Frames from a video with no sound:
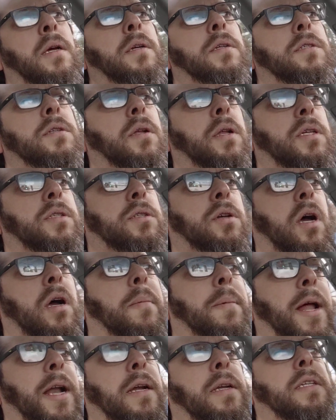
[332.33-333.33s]
So let's talk
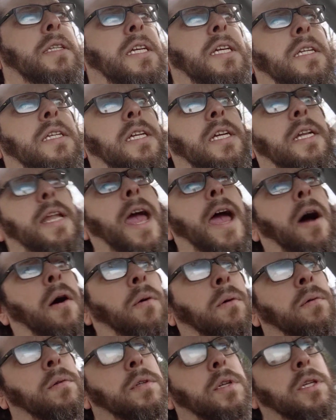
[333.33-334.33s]
about it. D&D now,
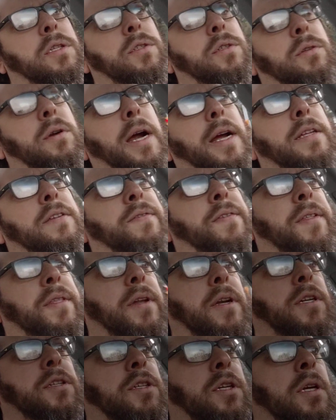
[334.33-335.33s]
Dungeons & Dragons 5th
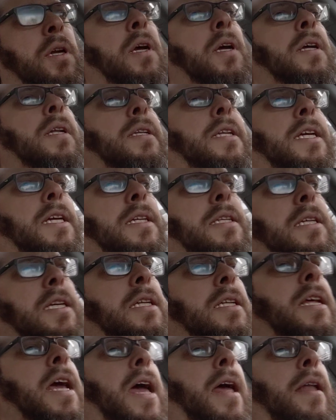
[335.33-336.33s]
edition.
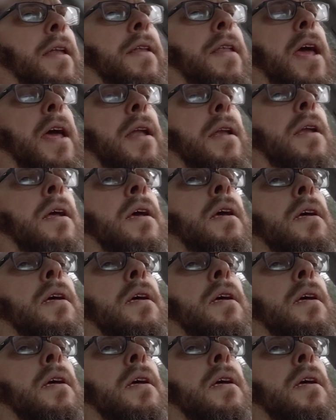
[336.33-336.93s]
D&D then, then.